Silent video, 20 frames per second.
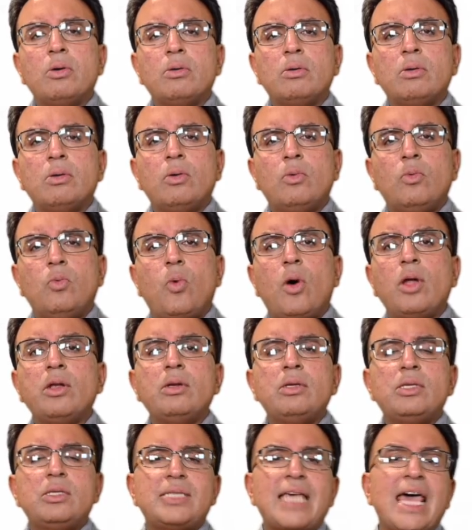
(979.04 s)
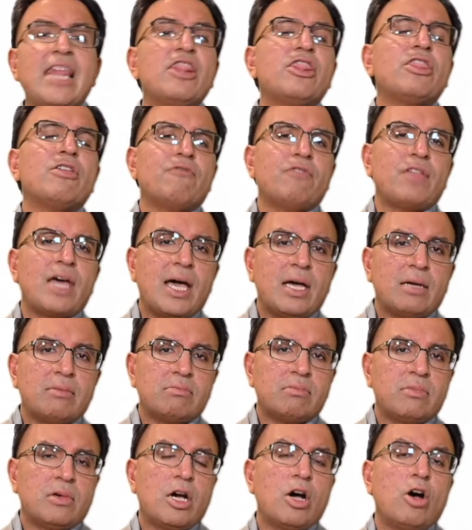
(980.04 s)
1/10 of that,
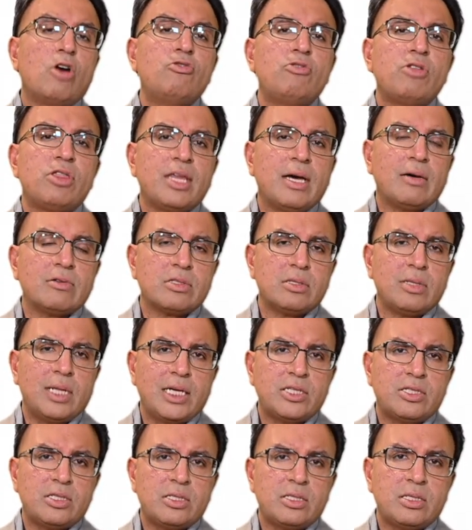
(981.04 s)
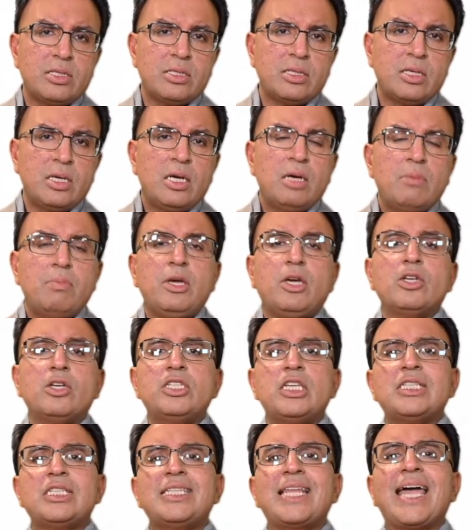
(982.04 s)
100,000 licenses, because
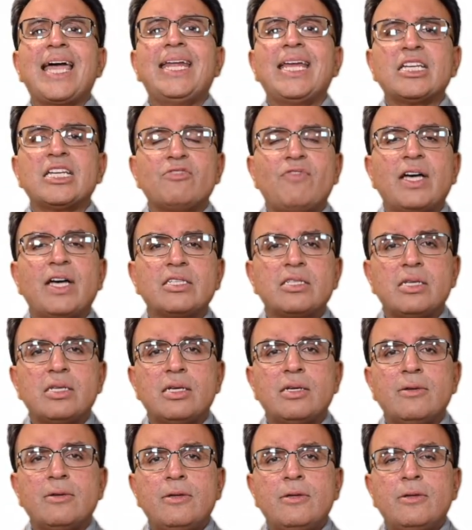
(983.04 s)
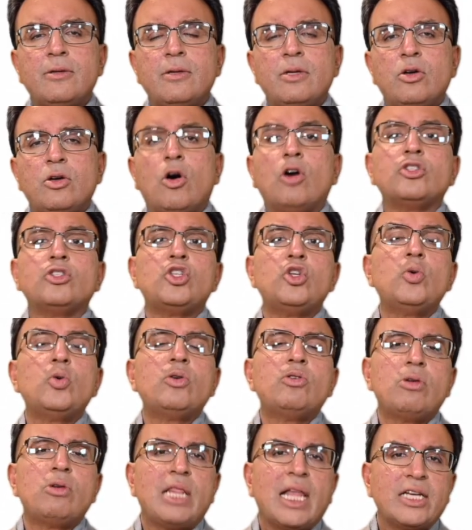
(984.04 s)
it's 9x faster, or
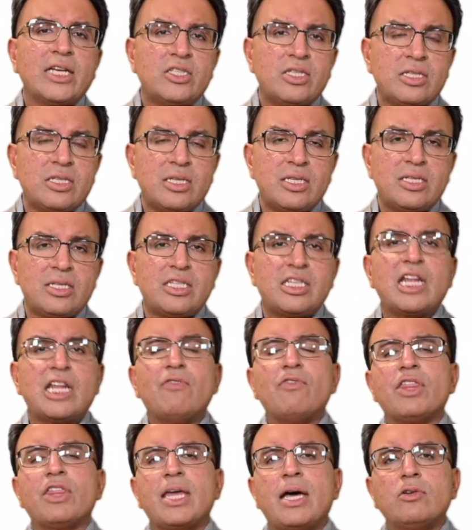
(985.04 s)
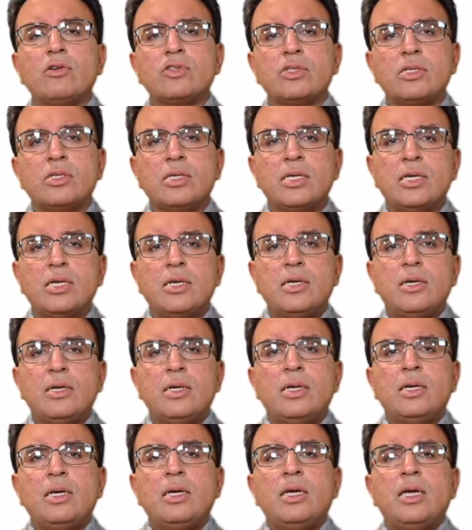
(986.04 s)
200 licenses instead of 1,000.
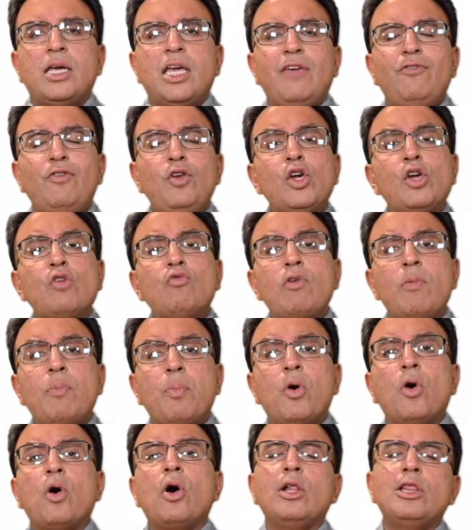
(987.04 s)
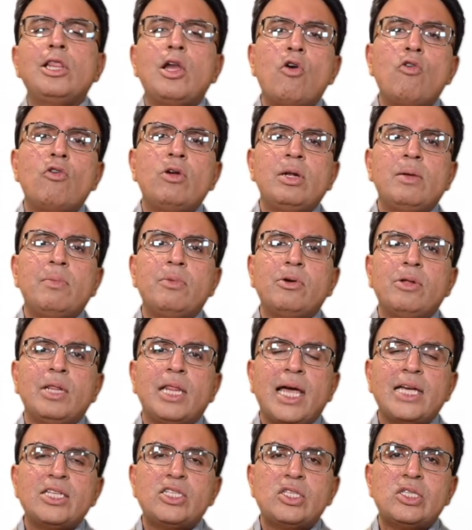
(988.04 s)
If you can report a lower number of
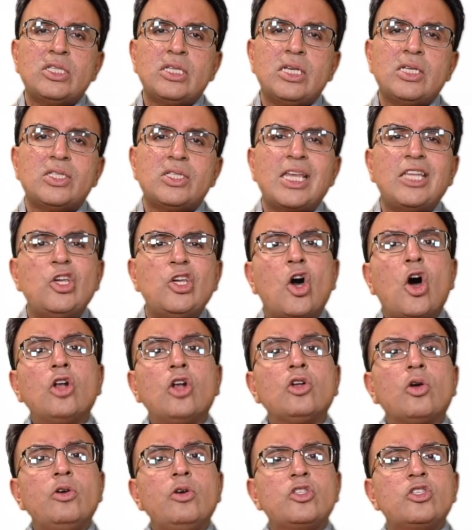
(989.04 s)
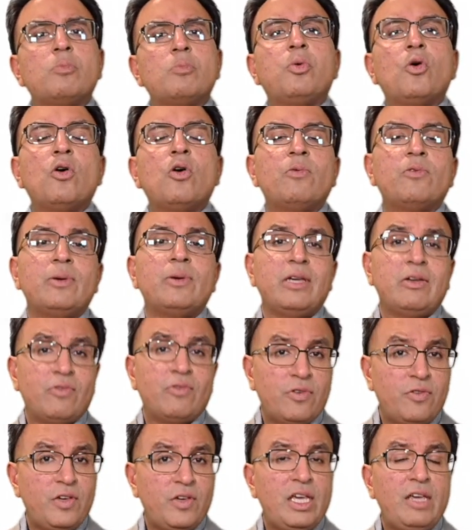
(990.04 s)
licenses, then your ongoing support
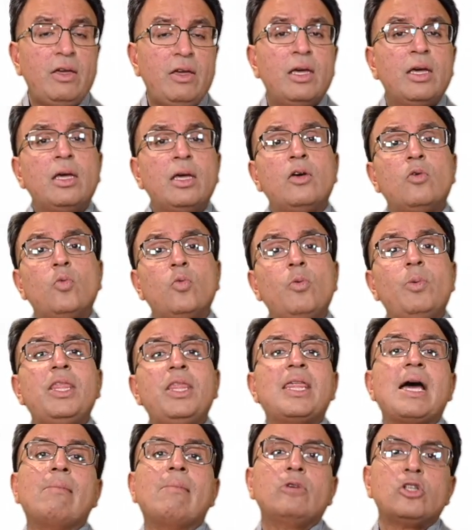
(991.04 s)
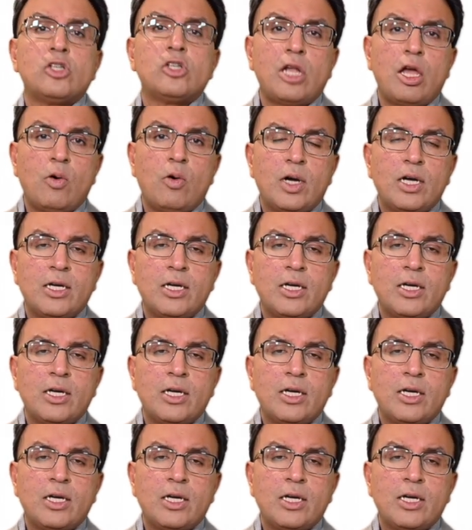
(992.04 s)
fee will be that much lower.